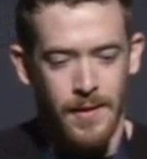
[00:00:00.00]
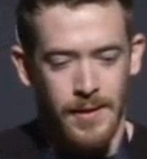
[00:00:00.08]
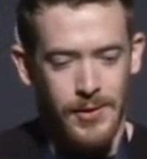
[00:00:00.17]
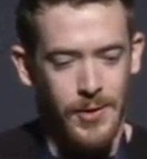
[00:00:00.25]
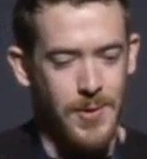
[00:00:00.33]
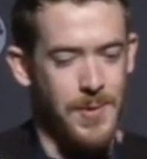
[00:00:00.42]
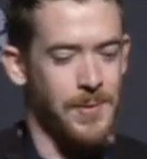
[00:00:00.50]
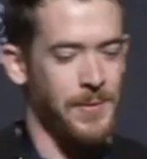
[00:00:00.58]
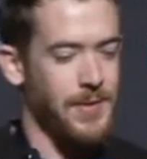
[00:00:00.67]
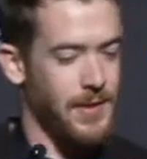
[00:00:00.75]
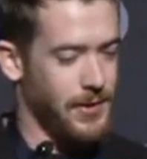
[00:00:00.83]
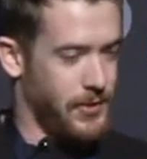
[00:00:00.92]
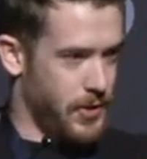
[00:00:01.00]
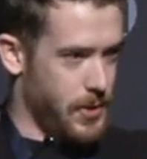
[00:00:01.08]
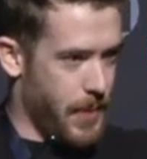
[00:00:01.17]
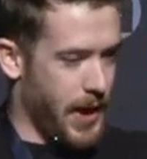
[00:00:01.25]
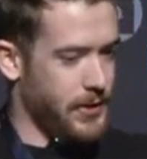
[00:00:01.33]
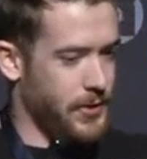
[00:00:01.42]
So it's
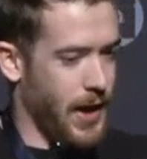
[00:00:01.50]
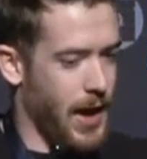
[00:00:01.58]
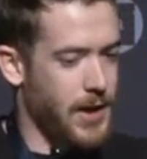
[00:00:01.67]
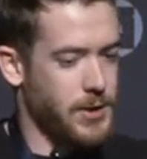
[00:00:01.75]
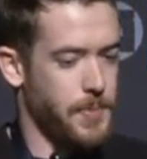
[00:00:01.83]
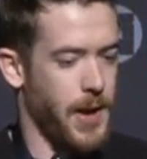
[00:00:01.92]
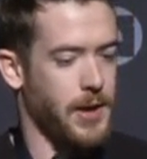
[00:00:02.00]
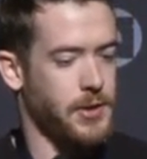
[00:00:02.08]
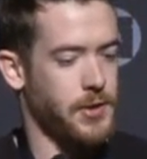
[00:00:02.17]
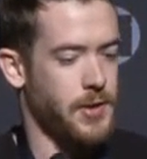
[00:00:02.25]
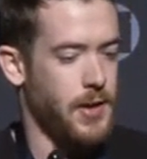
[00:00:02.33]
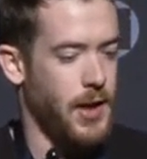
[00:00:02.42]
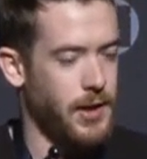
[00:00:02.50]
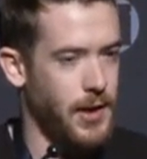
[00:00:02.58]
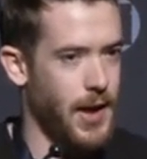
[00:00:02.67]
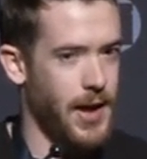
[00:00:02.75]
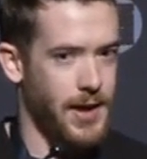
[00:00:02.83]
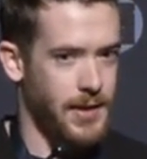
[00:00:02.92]
the pass the hash patch,
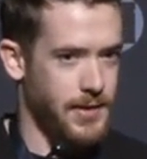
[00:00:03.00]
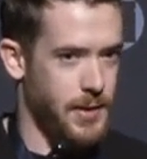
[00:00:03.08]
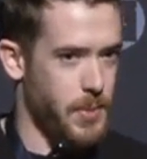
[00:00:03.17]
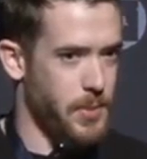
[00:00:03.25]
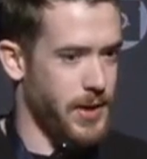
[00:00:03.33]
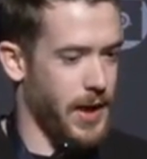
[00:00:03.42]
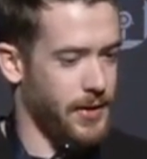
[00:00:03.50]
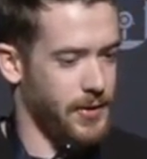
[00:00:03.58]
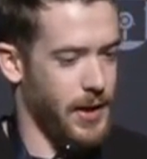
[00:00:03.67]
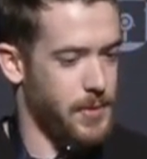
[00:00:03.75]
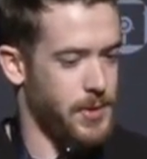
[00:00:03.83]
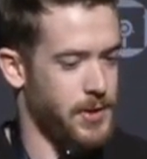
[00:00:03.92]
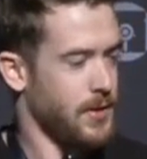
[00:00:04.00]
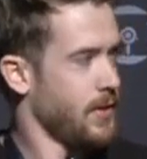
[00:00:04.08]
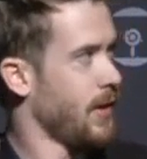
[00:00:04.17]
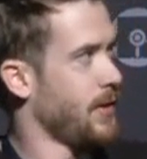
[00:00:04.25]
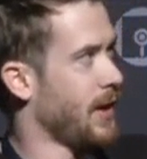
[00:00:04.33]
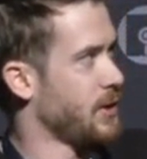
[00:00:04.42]
aka the Mimikatz KB.
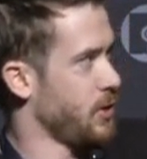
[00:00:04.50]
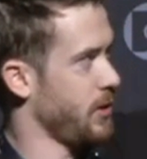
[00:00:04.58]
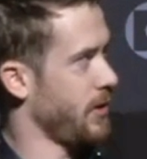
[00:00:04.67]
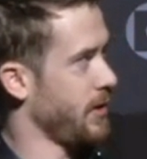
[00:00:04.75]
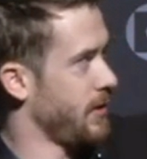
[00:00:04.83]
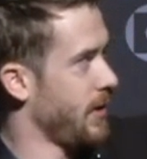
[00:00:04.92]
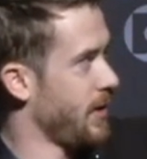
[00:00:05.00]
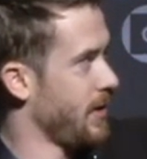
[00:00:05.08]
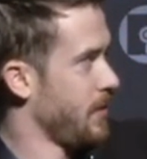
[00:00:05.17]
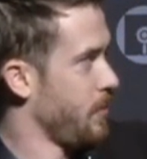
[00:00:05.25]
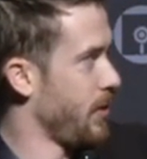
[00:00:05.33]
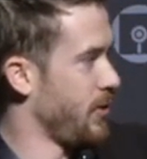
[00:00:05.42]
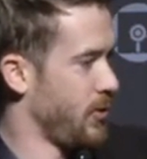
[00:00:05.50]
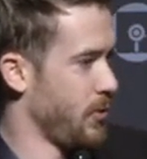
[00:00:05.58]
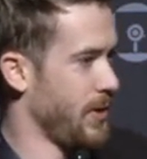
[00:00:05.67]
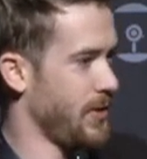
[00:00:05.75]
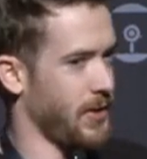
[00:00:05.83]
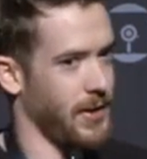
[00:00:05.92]
And that's actually a link to Ben's
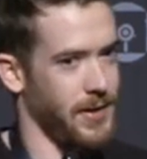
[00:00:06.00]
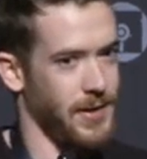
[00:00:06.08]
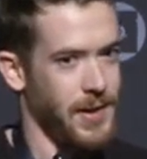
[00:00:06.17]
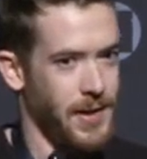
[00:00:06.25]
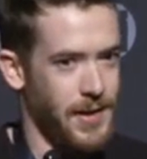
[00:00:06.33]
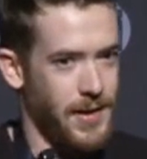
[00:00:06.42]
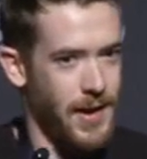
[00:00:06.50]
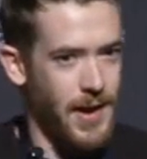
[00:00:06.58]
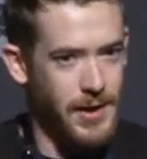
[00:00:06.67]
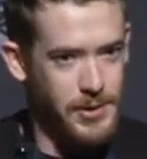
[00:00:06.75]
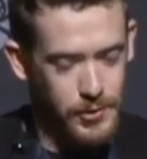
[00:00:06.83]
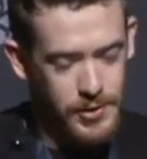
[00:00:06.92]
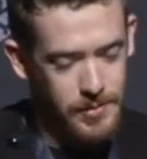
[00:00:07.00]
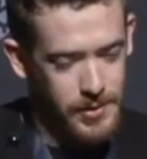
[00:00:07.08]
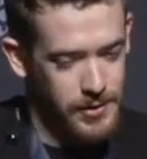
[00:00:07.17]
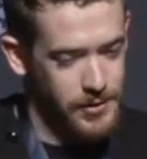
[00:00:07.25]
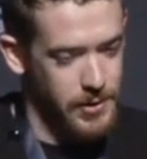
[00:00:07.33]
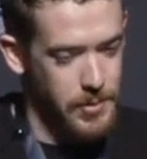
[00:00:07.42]
tweet saying, I shall deem
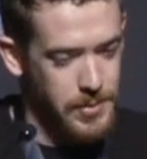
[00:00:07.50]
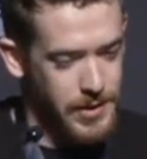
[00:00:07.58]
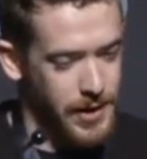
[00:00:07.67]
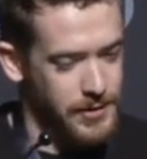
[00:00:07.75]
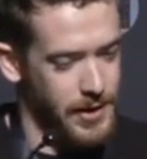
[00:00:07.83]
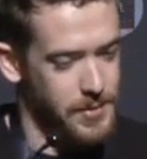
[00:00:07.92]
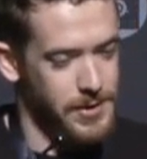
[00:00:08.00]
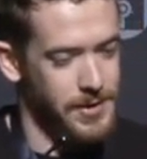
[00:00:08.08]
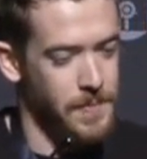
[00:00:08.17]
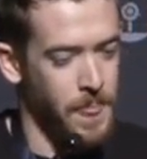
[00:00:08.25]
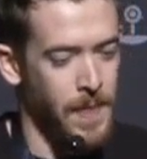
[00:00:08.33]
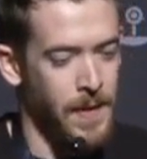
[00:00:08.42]
this the Mimikatz KB.